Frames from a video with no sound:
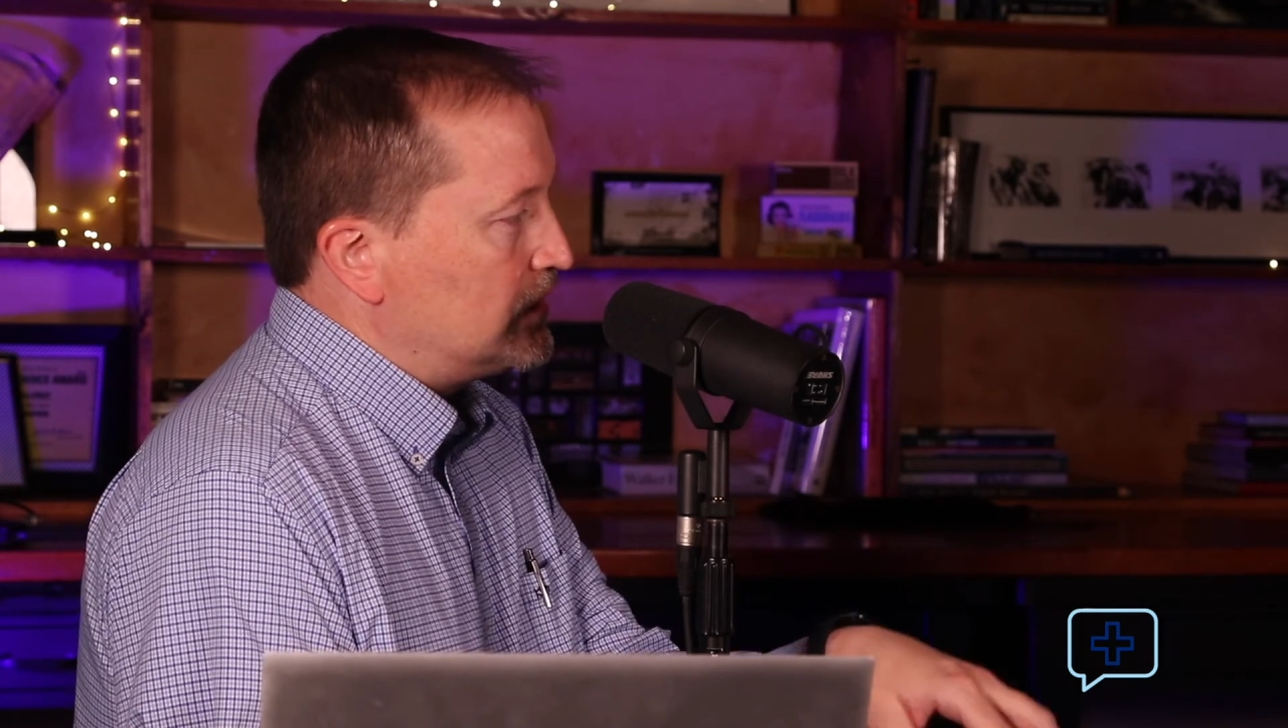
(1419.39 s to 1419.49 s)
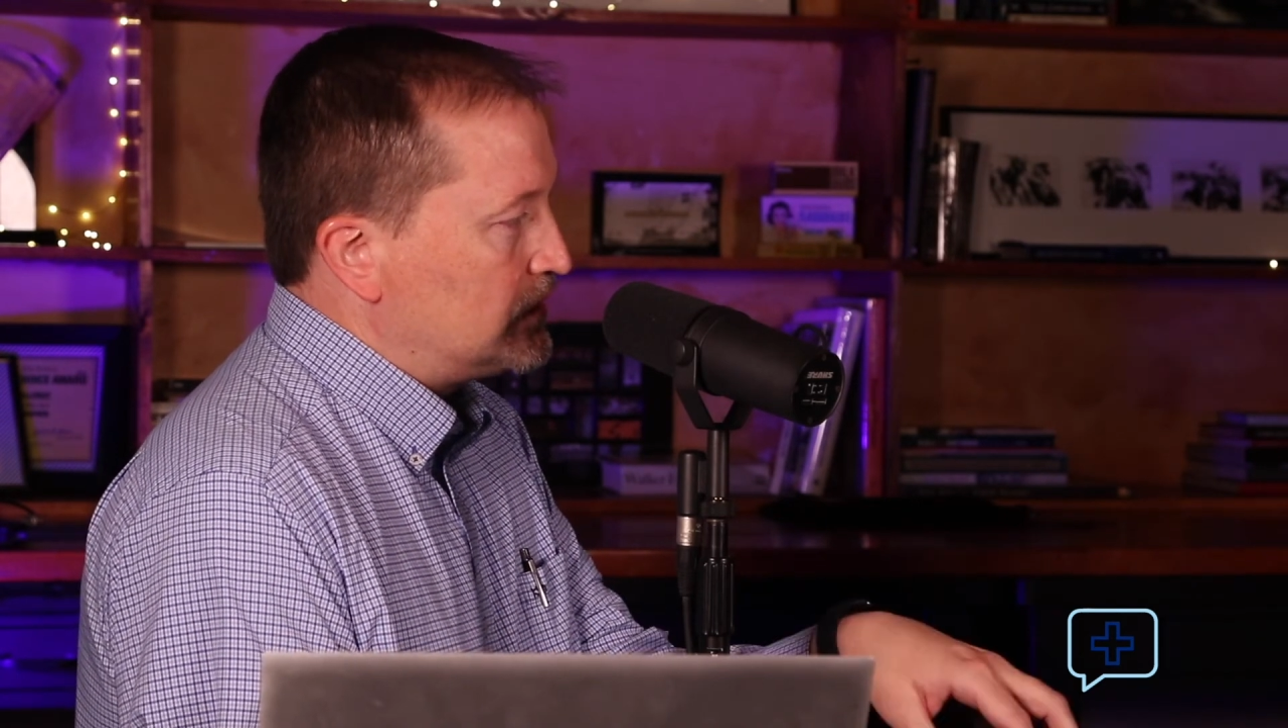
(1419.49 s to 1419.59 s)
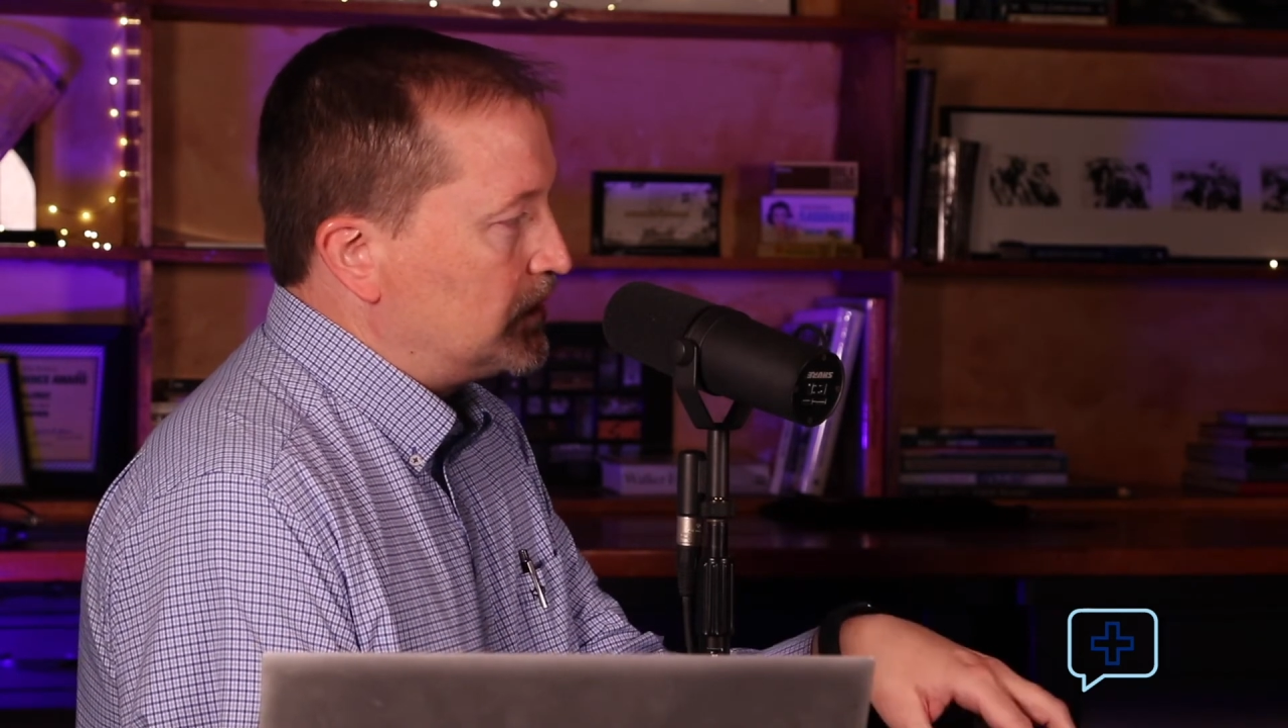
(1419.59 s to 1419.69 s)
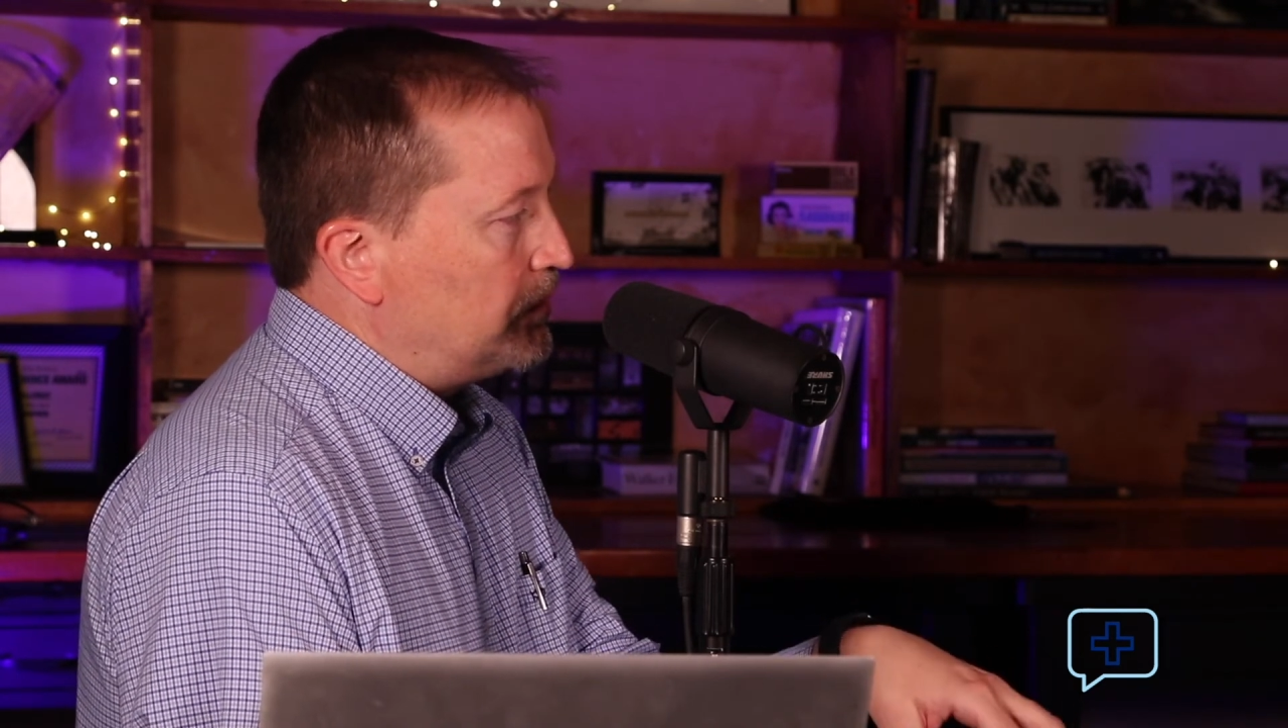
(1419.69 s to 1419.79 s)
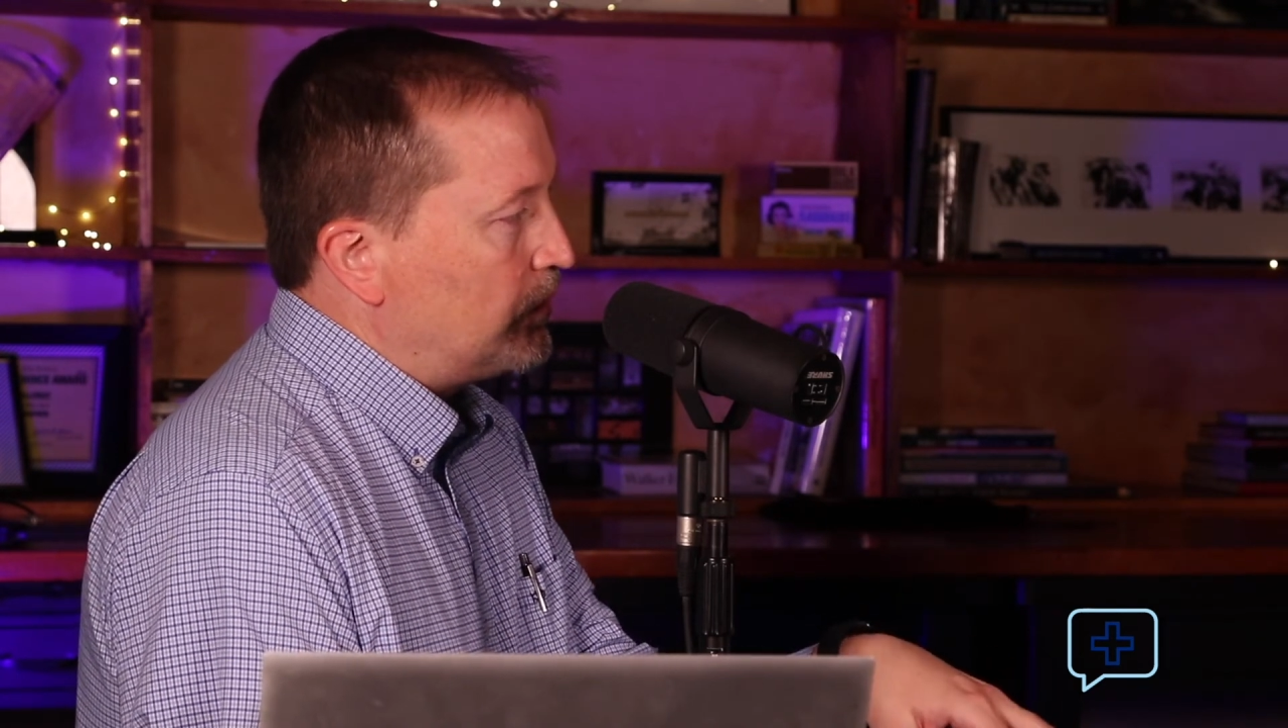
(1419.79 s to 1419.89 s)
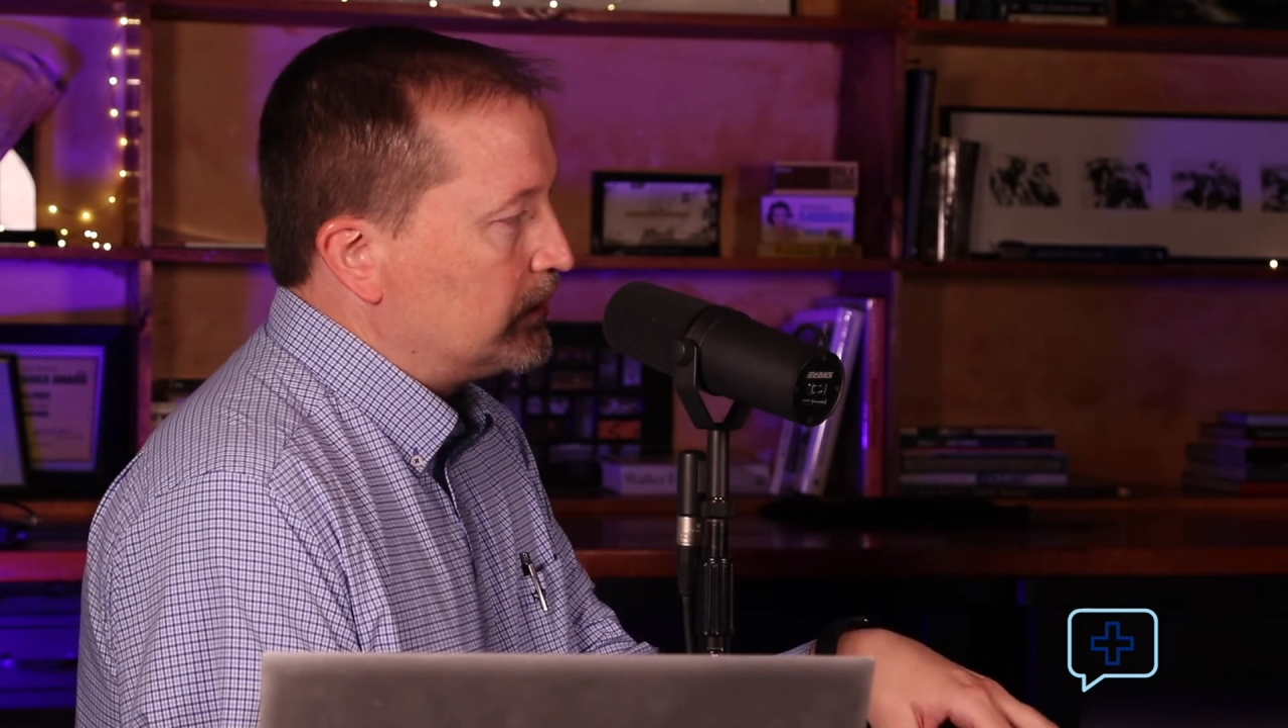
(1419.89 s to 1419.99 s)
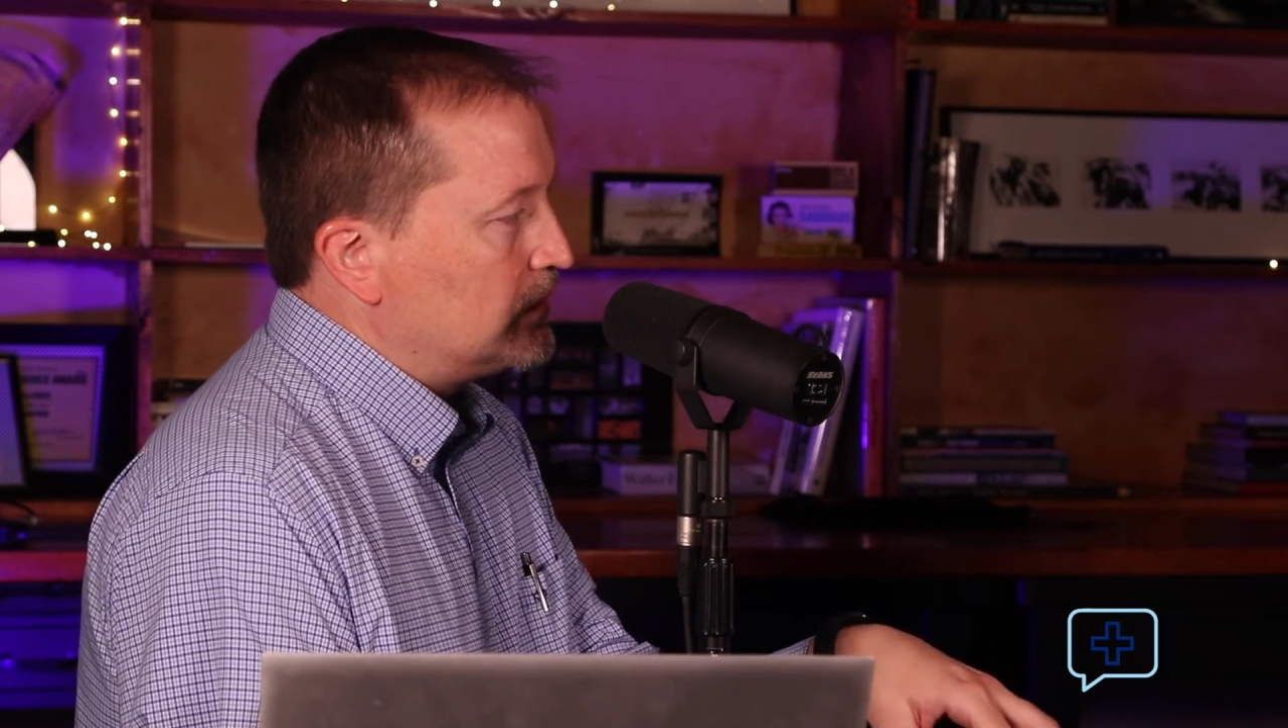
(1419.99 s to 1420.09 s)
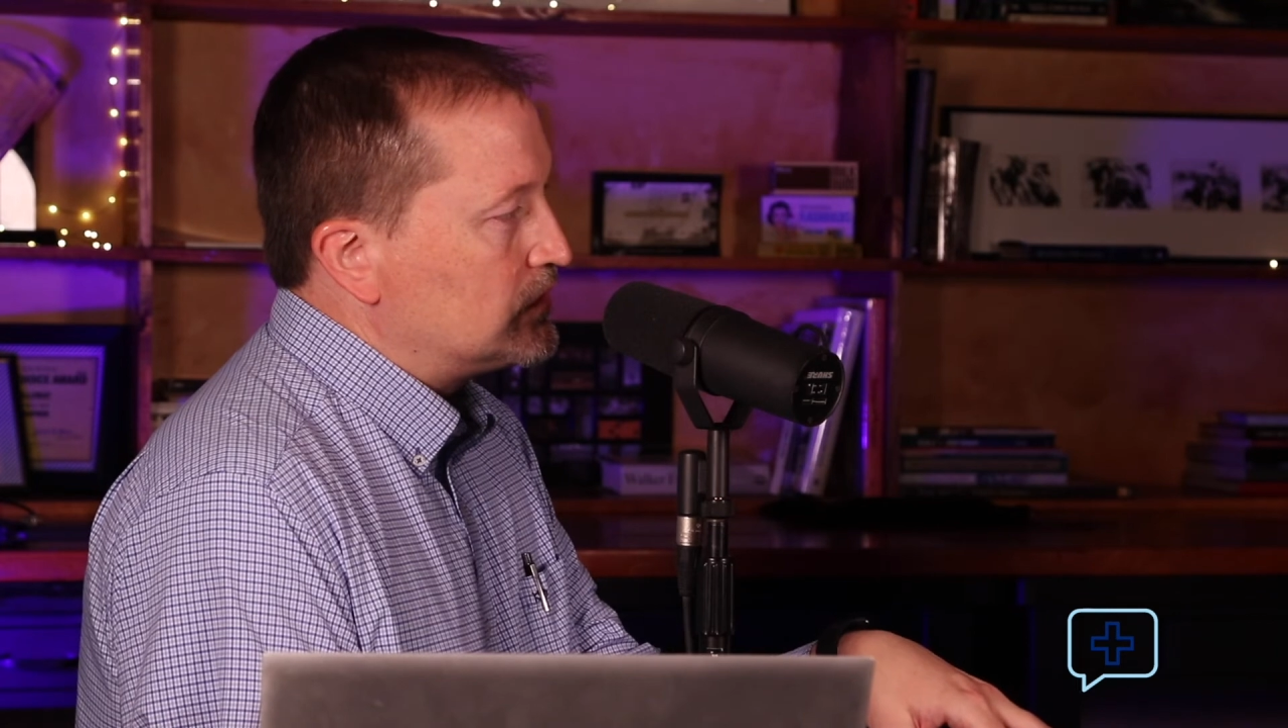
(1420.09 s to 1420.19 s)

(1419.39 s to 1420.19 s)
that support